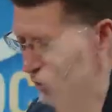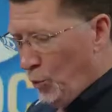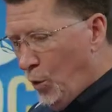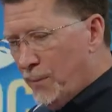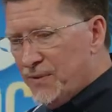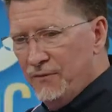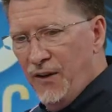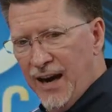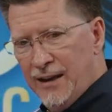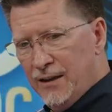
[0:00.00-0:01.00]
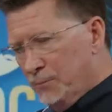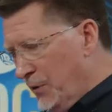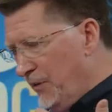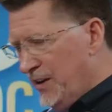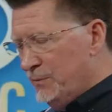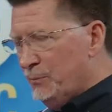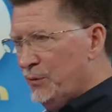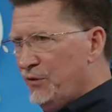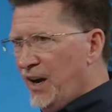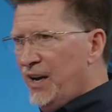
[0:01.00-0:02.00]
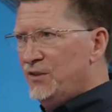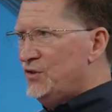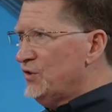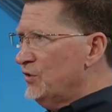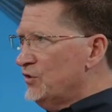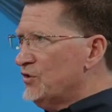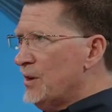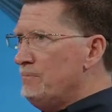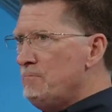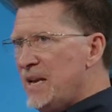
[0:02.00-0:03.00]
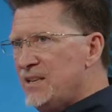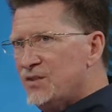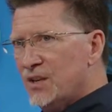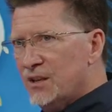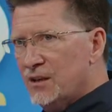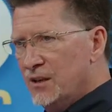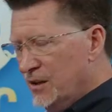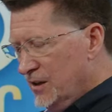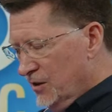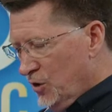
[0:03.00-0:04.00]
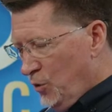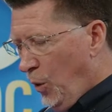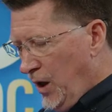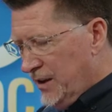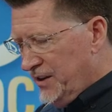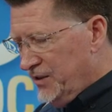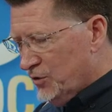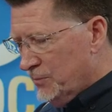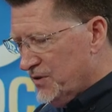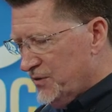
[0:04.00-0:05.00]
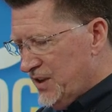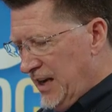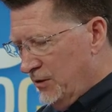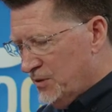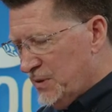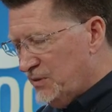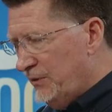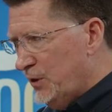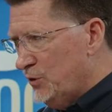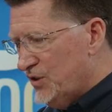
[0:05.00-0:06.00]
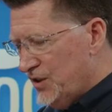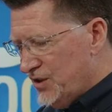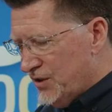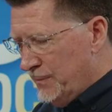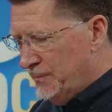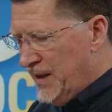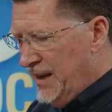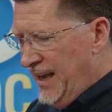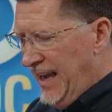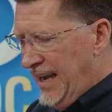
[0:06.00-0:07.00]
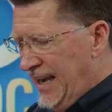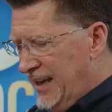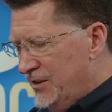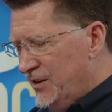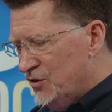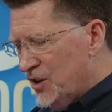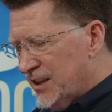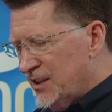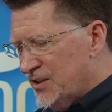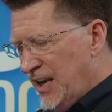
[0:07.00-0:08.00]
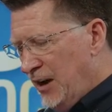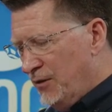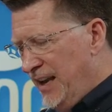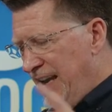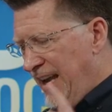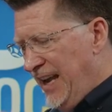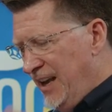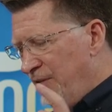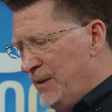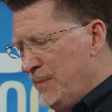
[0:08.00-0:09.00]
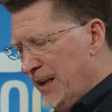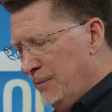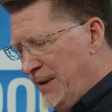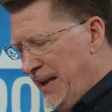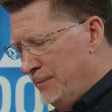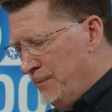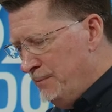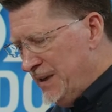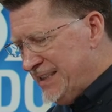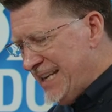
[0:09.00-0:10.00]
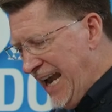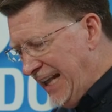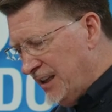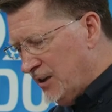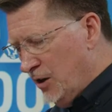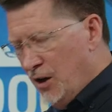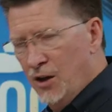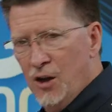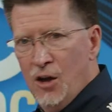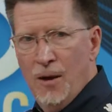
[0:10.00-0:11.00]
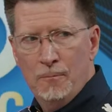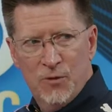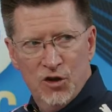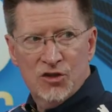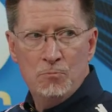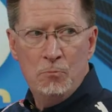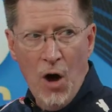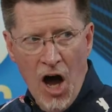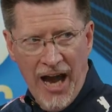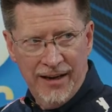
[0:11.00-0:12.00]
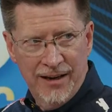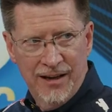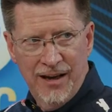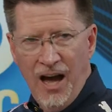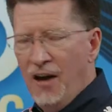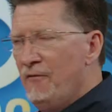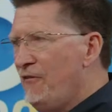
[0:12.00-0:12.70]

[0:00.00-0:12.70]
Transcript: The warmth of vinyl provides just amazing quality in terms of sound, especially if you have a good system. And check this out. Heavy metal band Metallica just bought a